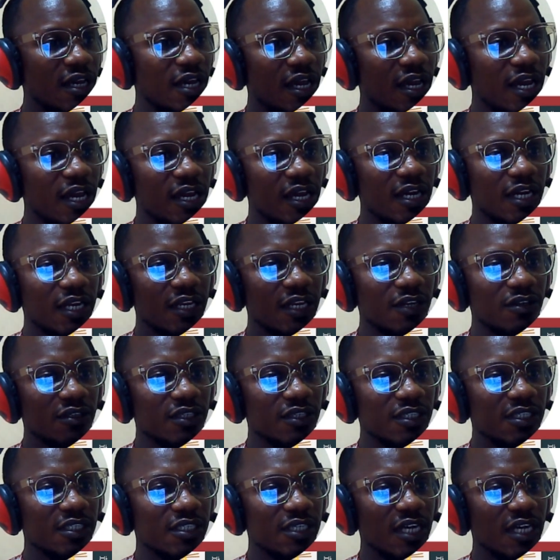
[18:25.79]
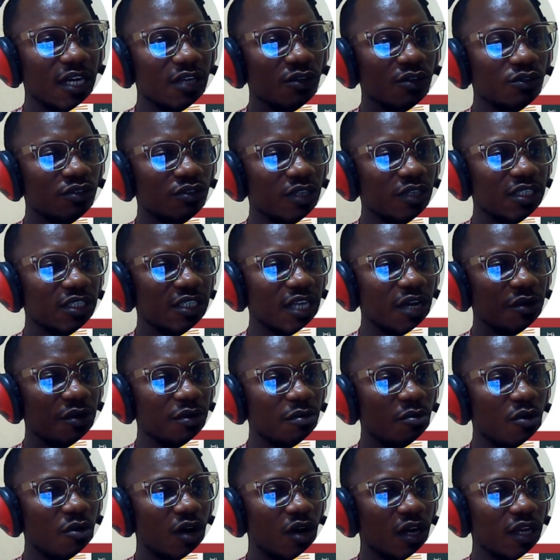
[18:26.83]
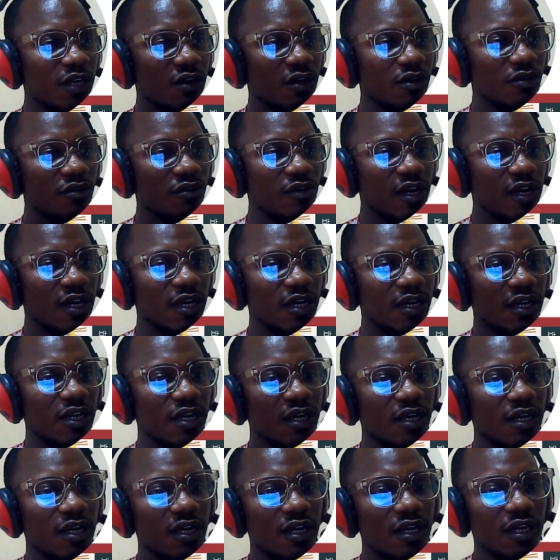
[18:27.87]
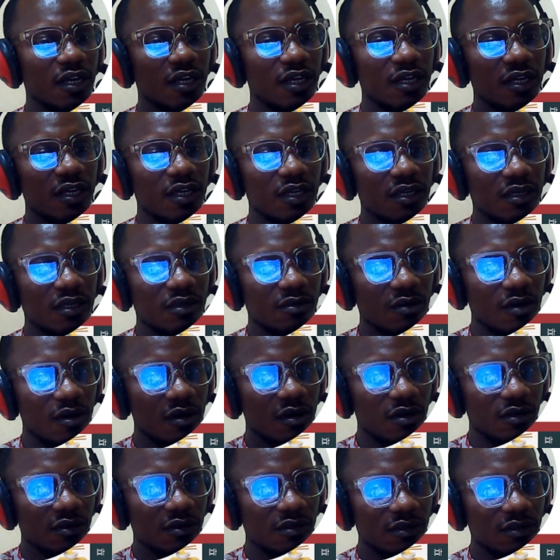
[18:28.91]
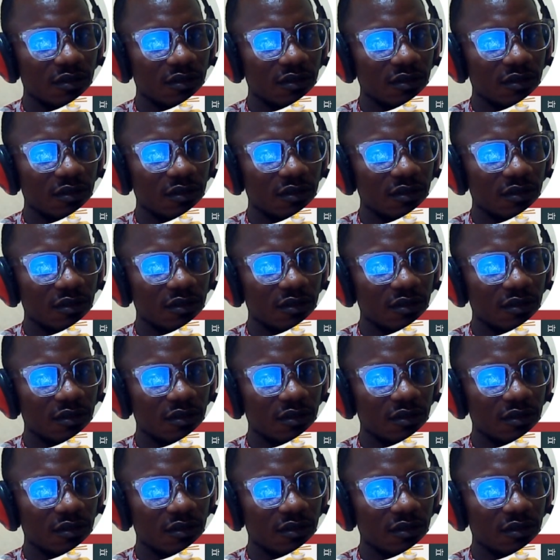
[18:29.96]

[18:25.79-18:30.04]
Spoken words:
and click on the design, look to the design ribbon, click on run. Well,